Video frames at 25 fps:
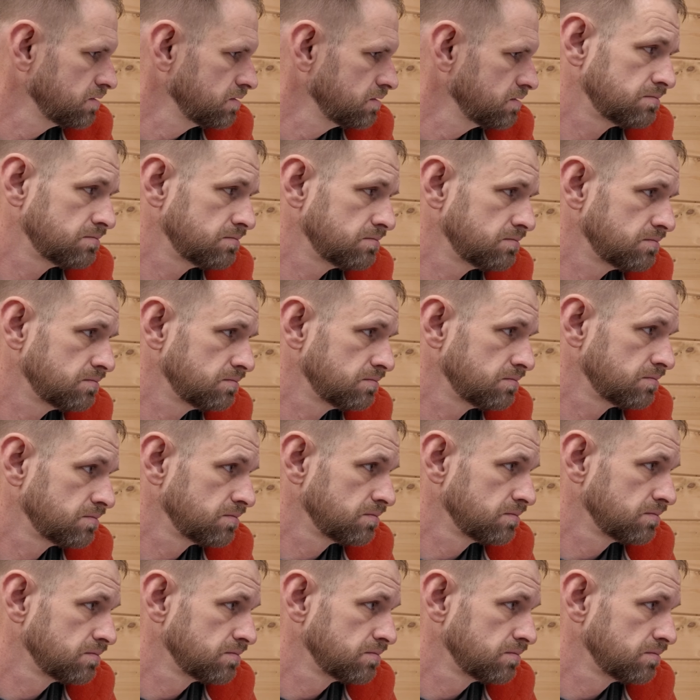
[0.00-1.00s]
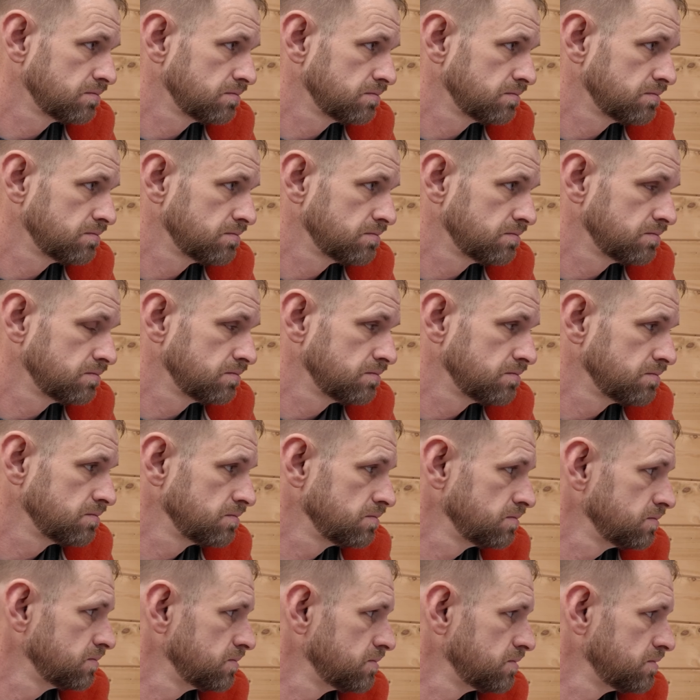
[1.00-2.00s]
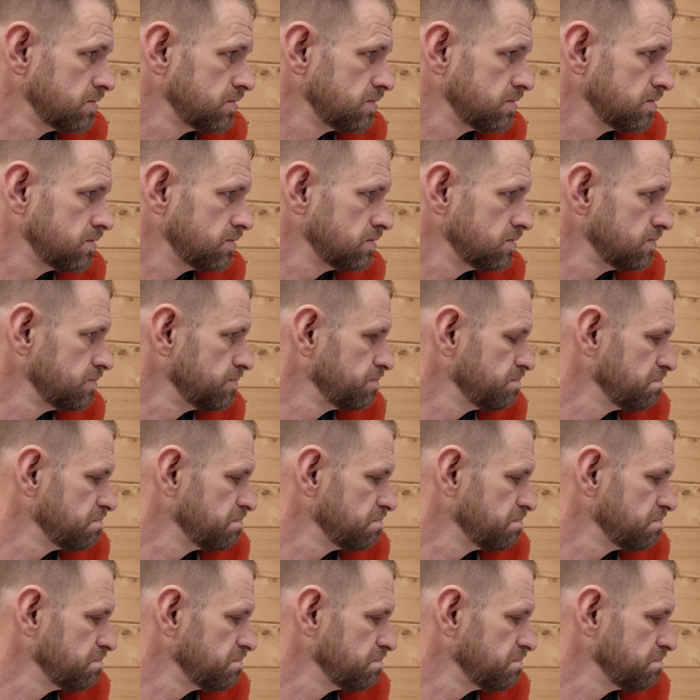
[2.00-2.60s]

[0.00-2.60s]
Testing the microphone in the studio display.